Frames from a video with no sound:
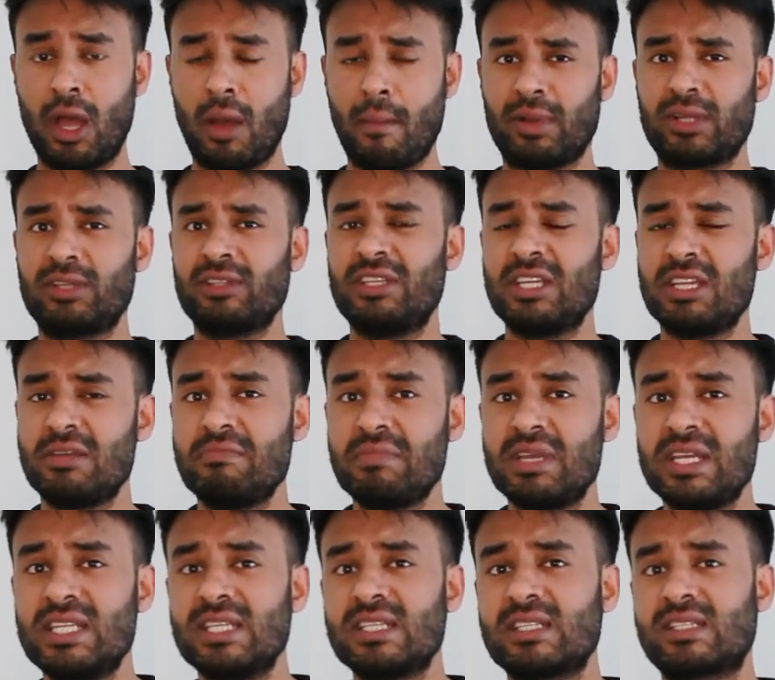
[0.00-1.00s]
but to the
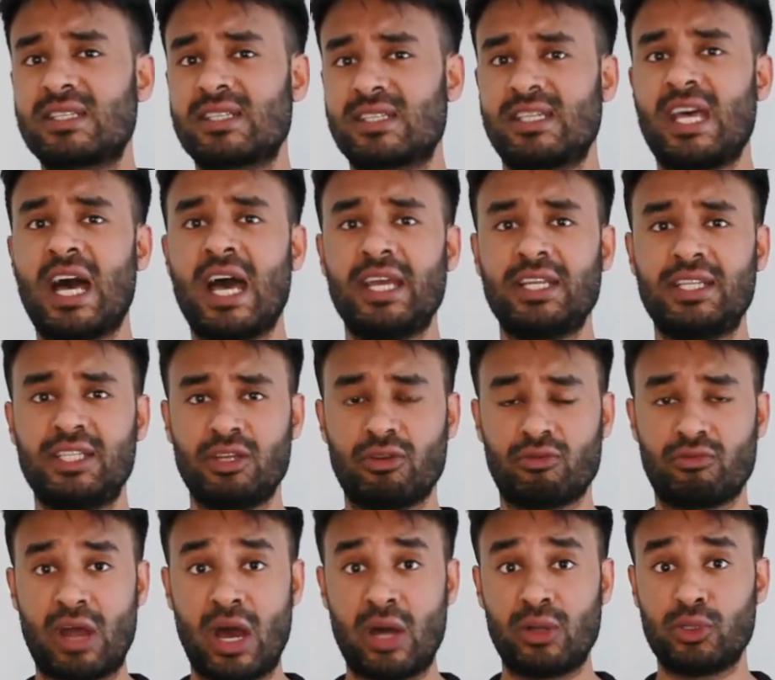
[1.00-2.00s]
immediate society
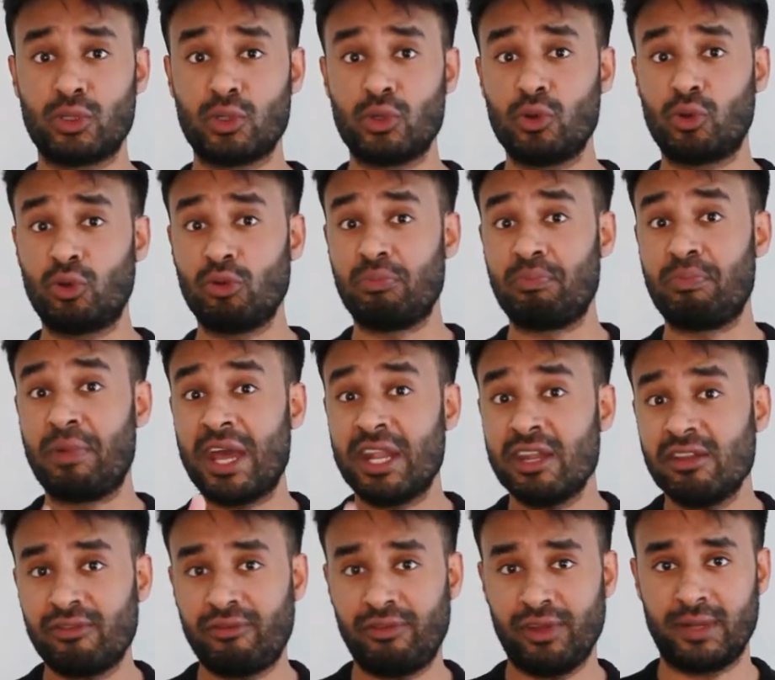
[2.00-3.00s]
around you who could
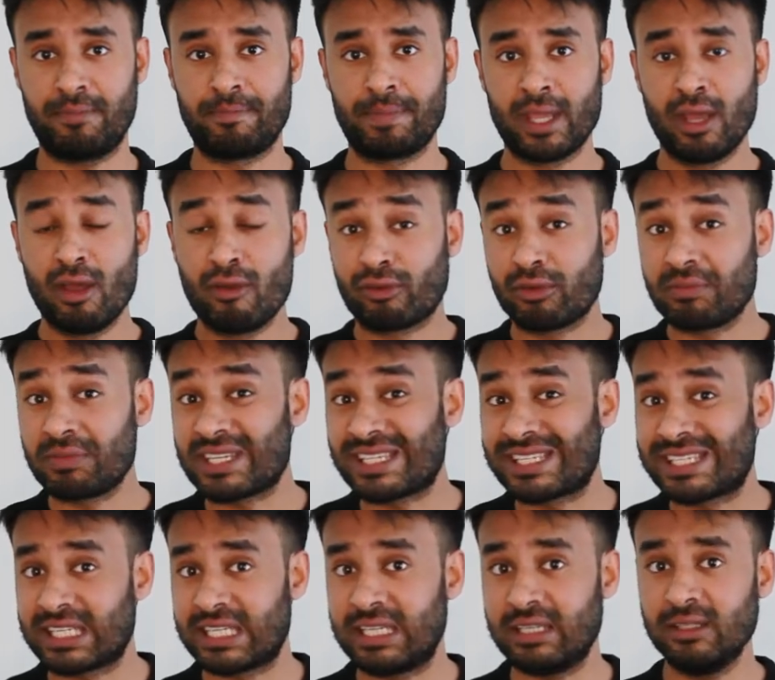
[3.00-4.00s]
benefit from the
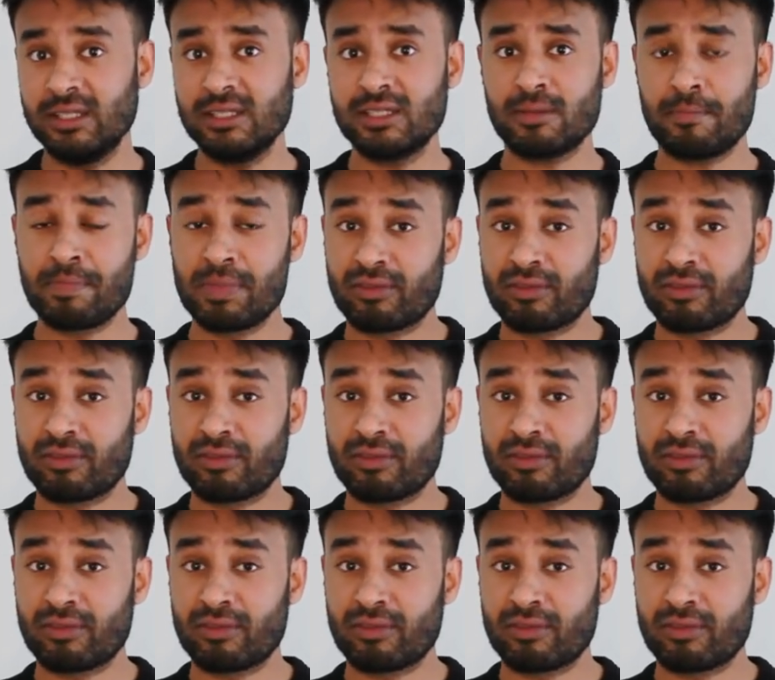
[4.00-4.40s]
skills,